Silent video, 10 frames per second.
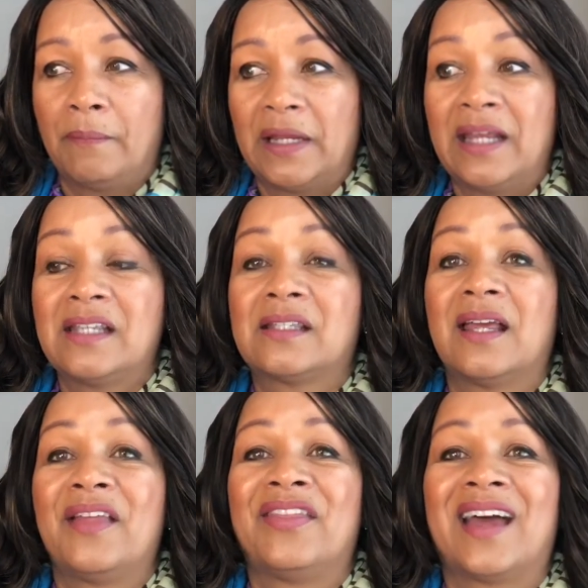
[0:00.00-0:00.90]
is
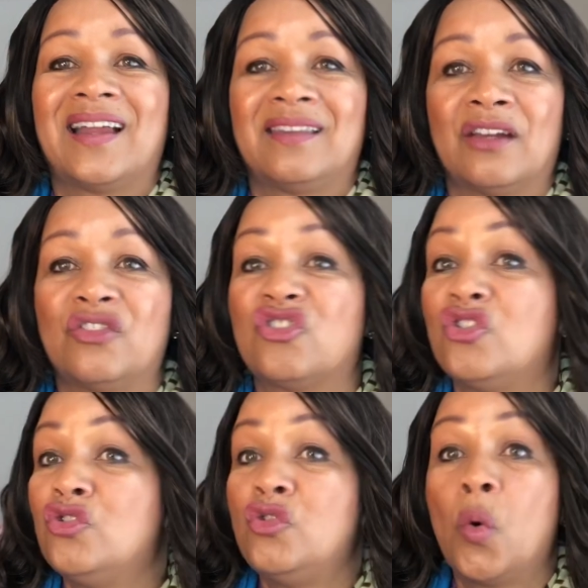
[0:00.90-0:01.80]
that there's
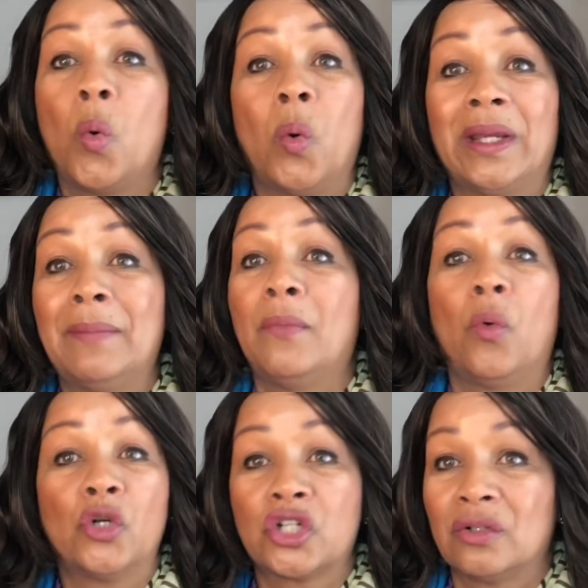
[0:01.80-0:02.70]
no
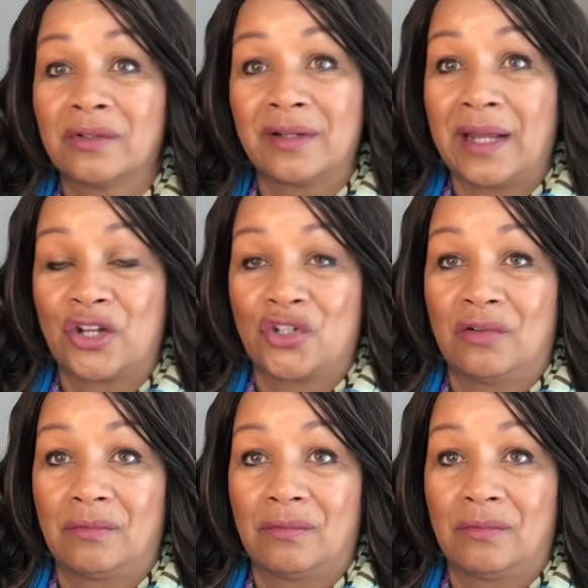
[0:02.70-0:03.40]
emotional connection.